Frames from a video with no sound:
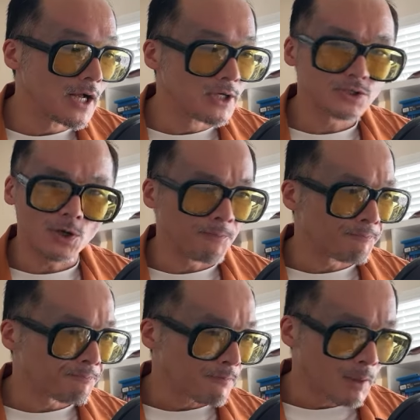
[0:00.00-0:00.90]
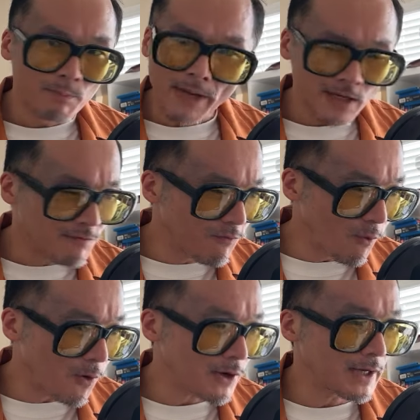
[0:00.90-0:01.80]
So Benny
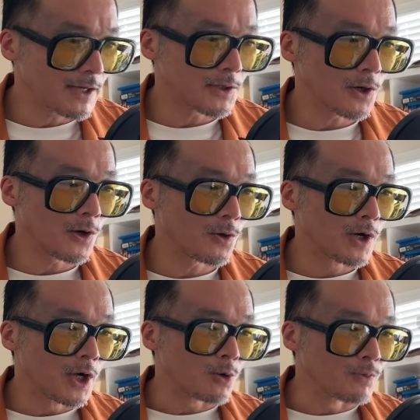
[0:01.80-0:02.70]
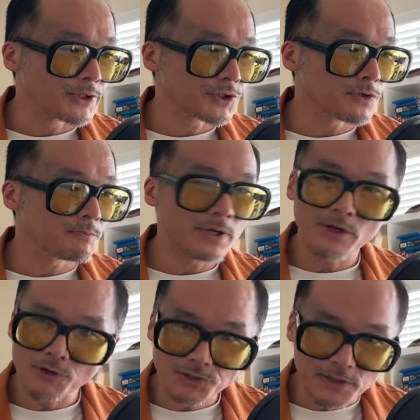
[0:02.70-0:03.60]
Ford, hello. Richard
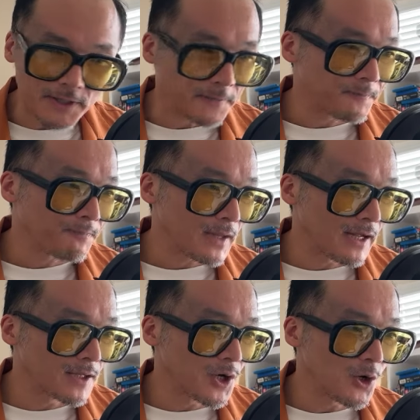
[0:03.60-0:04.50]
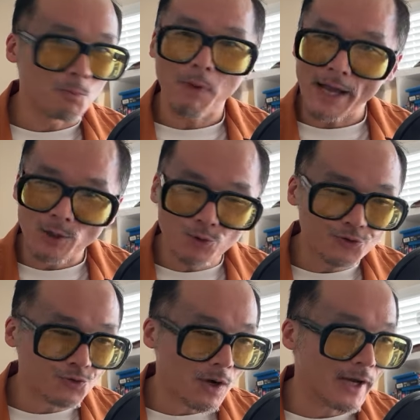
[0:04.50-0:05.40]
Piersley, hello. Michael
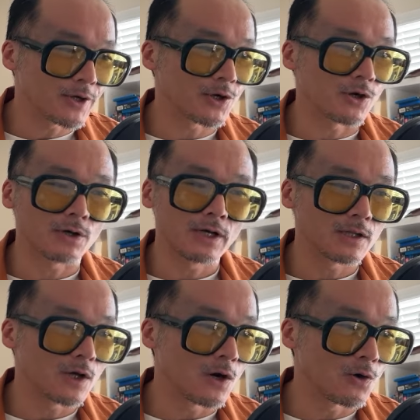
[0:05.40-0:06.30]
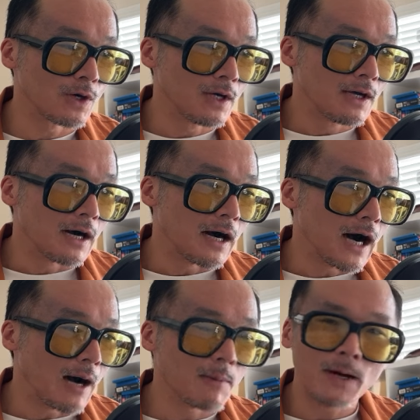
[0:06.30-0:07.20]
Strider, hello.
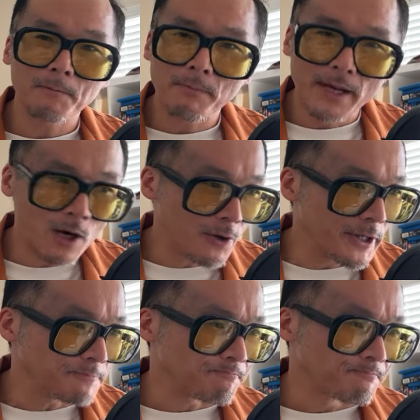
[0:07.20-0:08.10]
Amon Barry,